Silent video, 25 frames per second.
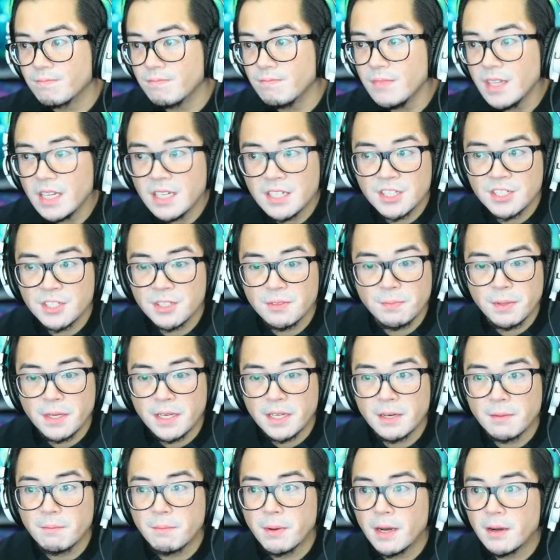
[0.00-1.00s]
Should be
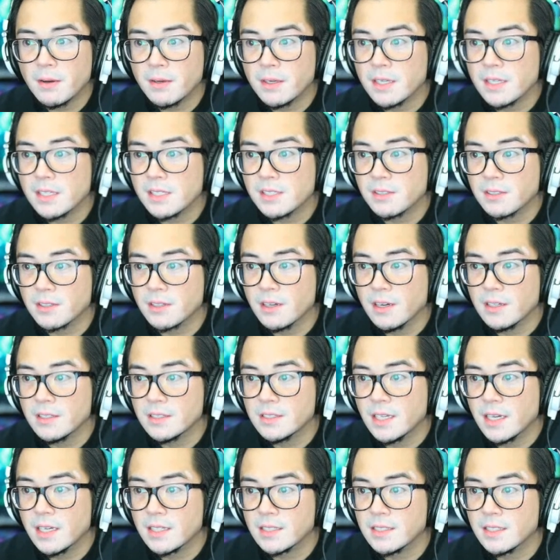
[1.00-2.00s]
an about us or
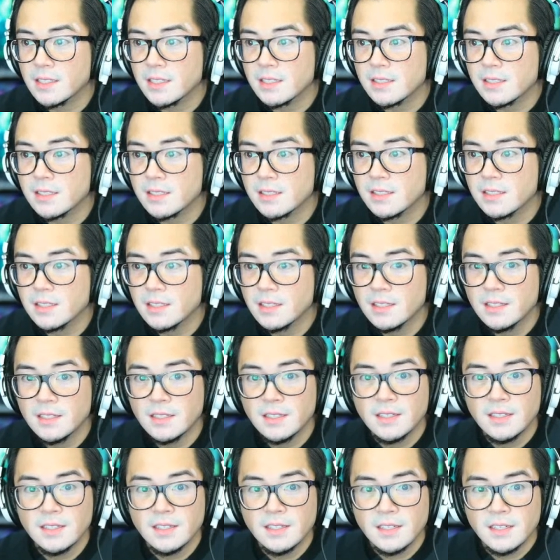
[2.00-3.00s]
contact us,
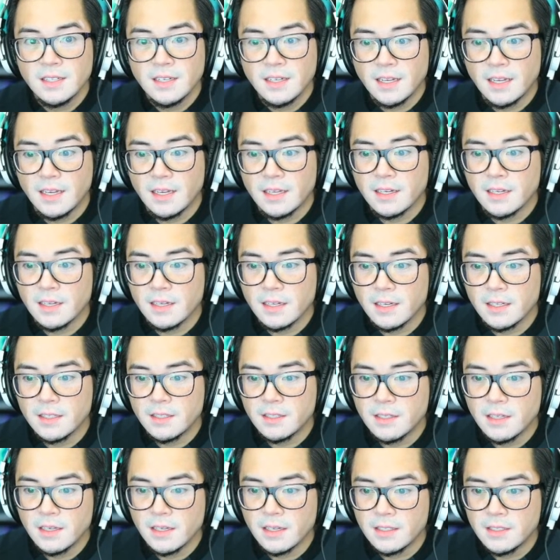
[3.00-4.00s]
and I
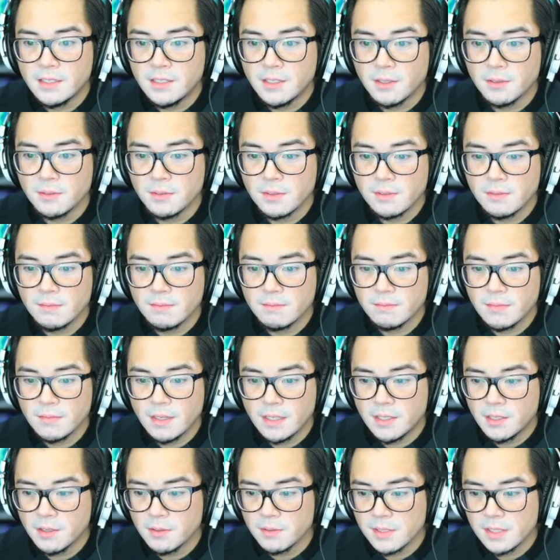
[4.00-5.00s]
I
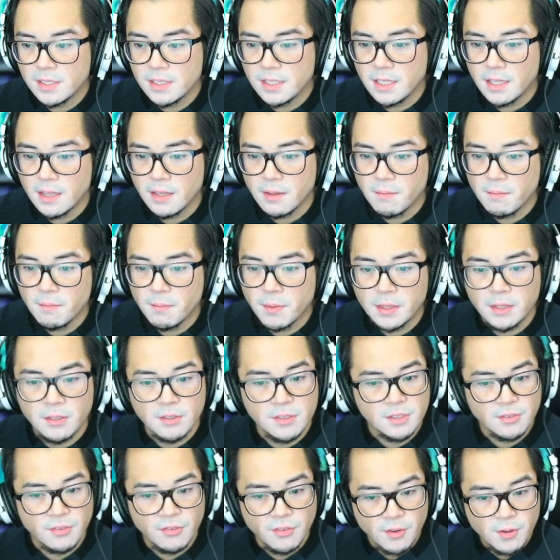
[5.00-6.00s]
don't see them. But
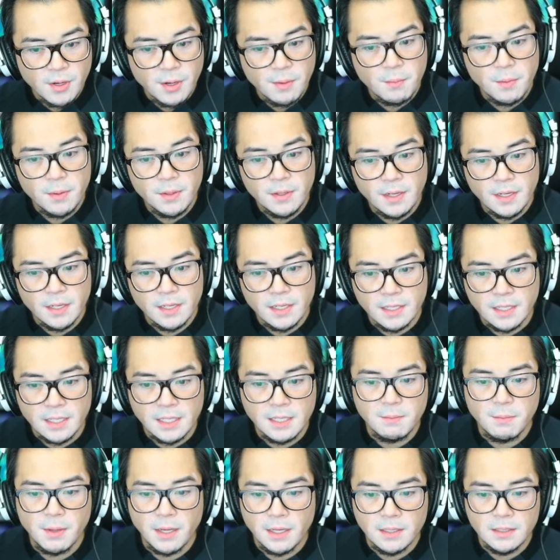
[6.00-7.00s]
there's a phone number and an
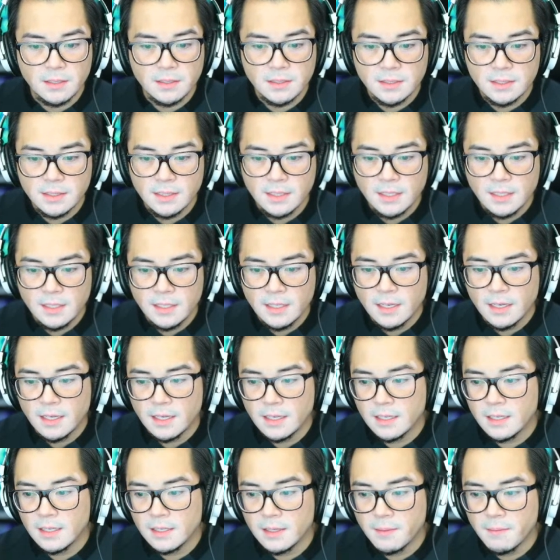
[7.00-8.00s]
email.
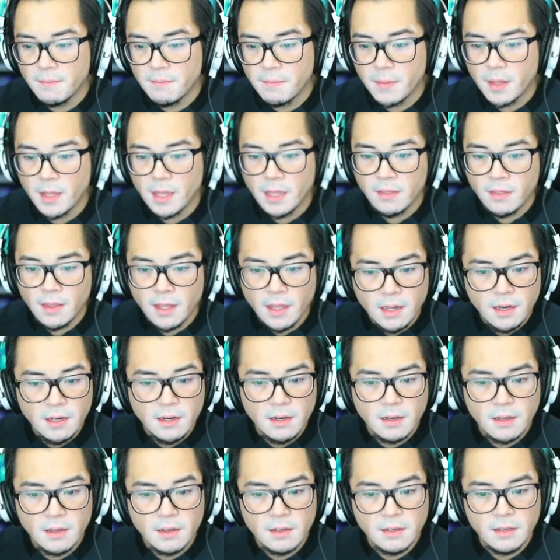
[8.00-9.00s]
And
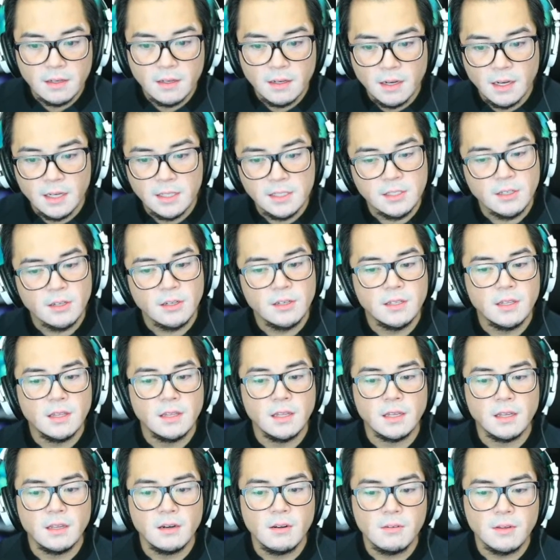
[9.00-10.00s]
then I started
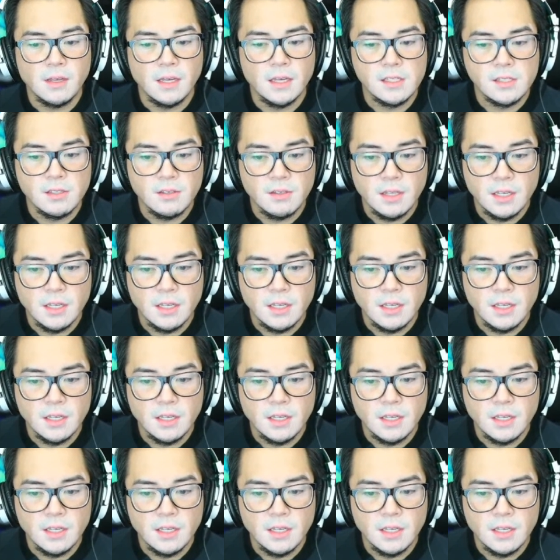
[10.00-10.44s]
thinking, okay, so they